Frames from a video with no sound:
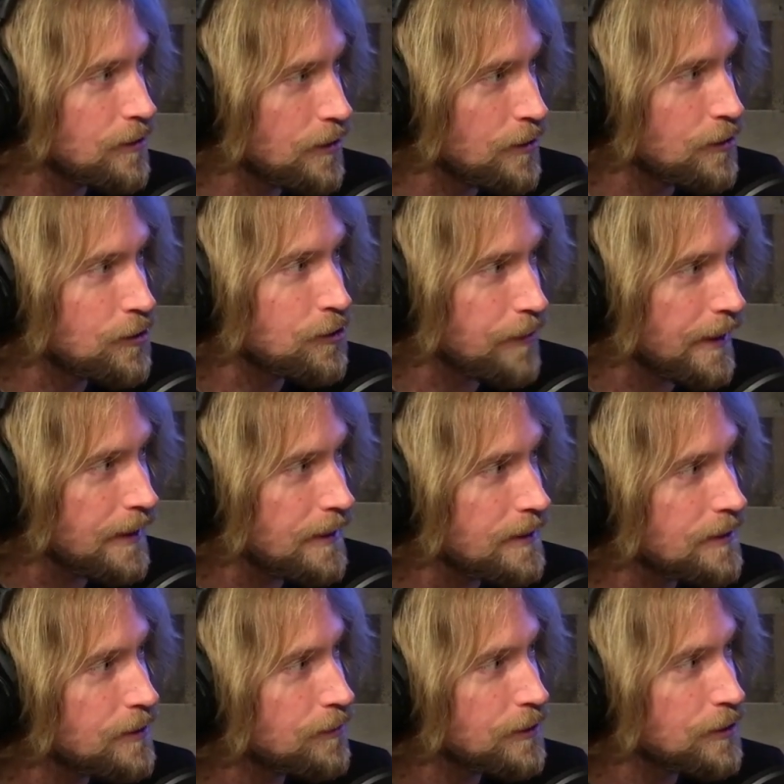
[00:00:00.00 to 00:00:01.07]
constrict
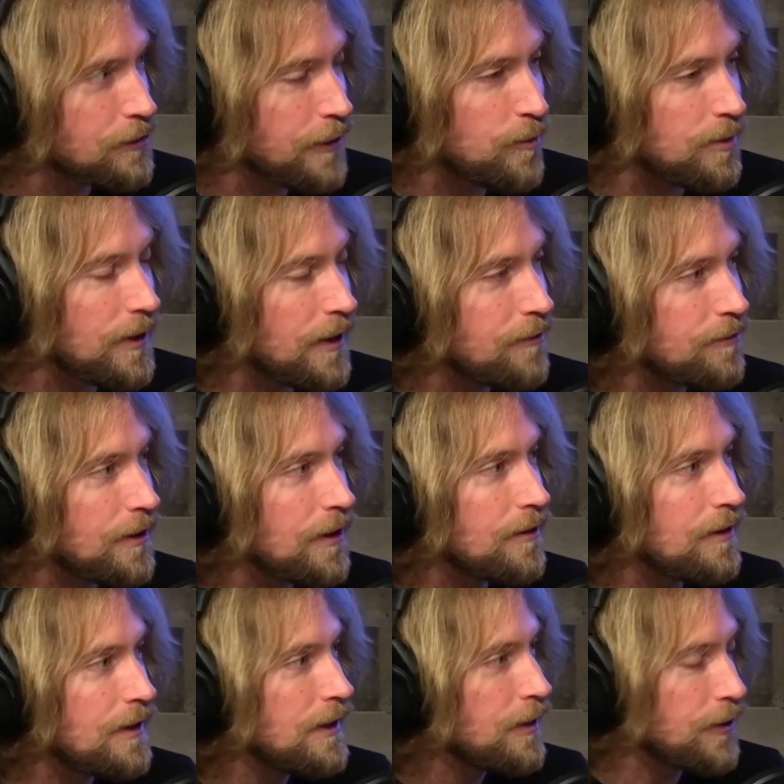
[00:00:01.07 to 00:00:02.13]
mm-hmm. to restrict blood flow.